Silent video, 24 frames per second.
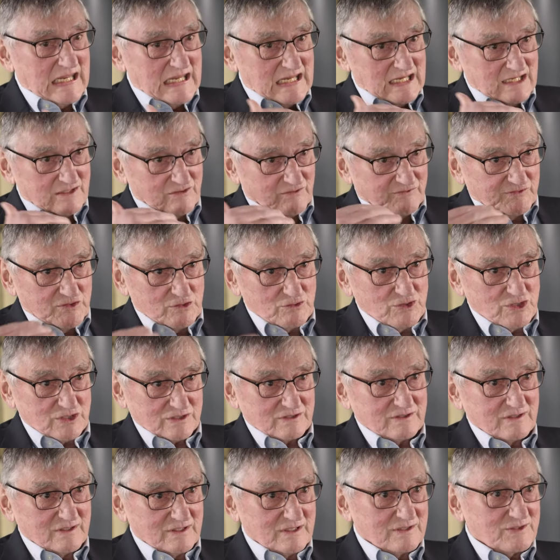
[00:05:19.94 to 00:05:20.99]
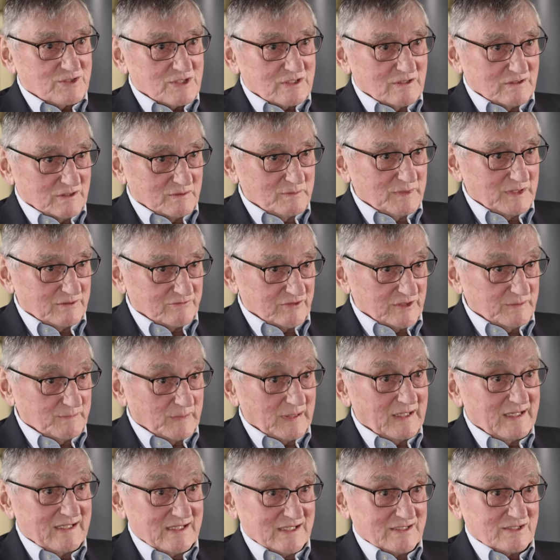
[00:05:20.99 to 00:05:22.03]
In the future, it's going to be
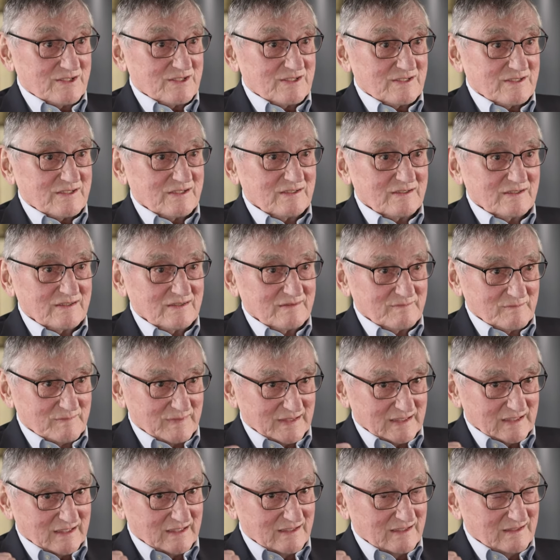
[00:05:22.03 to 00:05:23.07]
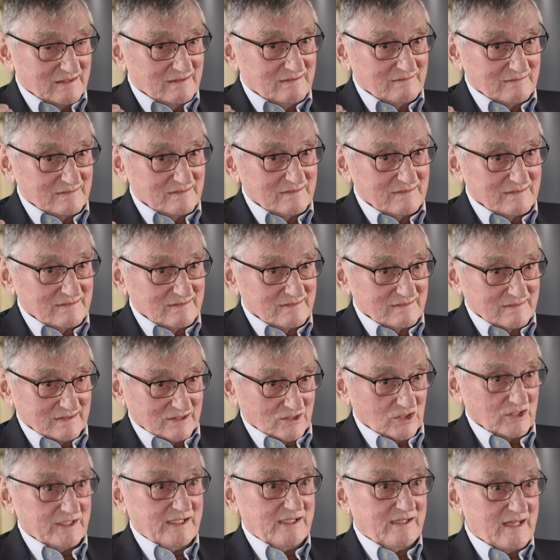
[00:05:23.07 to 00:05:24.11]
replaced by
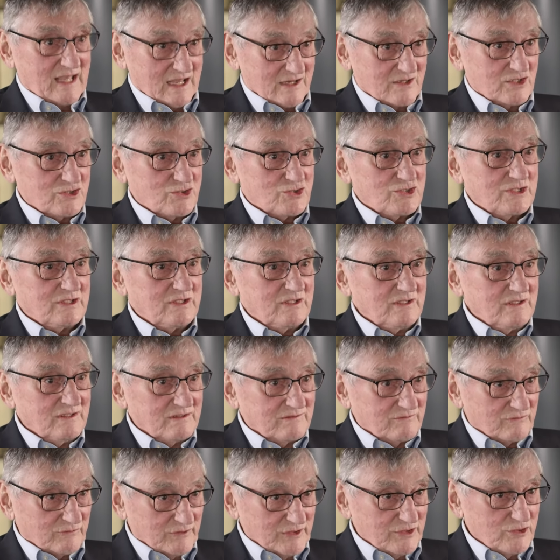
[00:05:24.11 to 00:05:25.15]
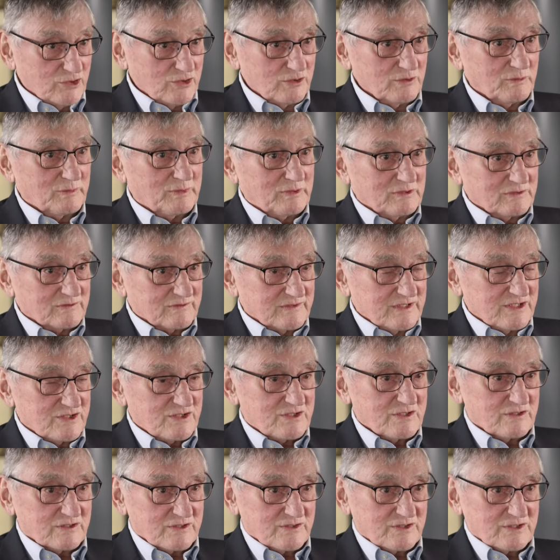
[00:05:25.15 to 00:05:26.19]
clean energy, renewable
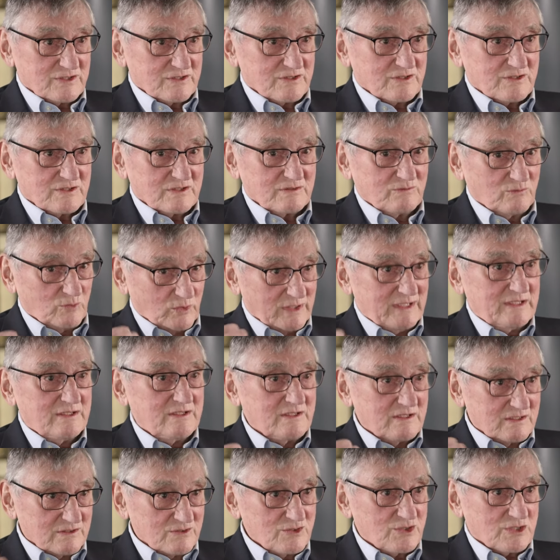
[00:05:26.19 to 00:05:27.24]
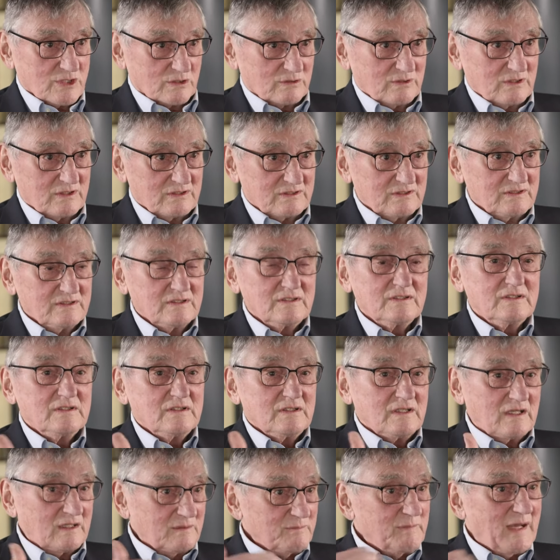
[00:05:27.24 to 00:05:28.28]
resources, wind, solar,
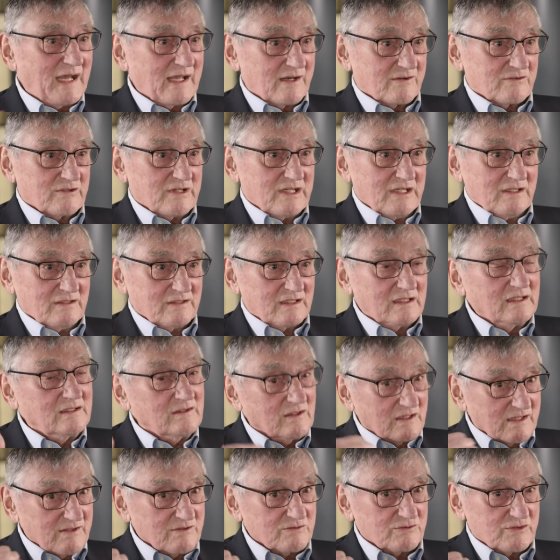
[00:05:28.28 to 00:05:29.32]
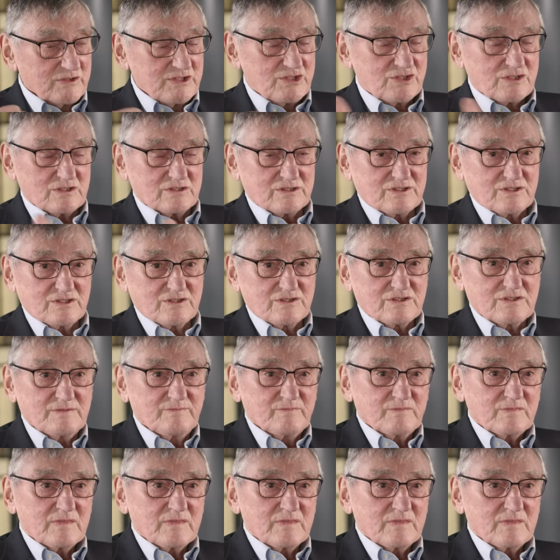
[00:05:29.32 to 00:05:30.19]
and battery, and other resources.